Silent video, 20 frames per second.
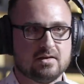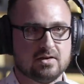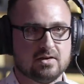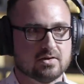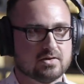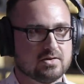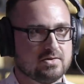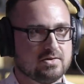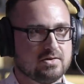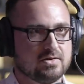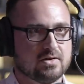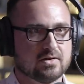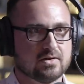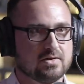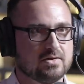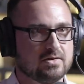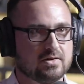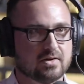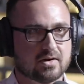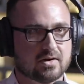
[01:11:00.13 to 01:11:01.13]
You're you're
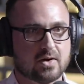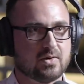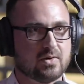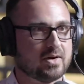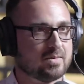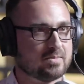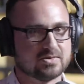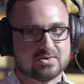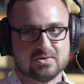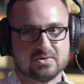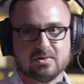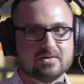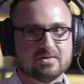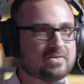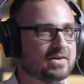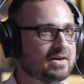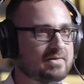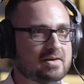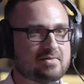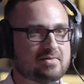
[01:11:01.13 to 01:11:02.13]
you're going number two
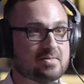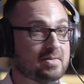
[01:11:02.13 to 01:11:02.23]
in front of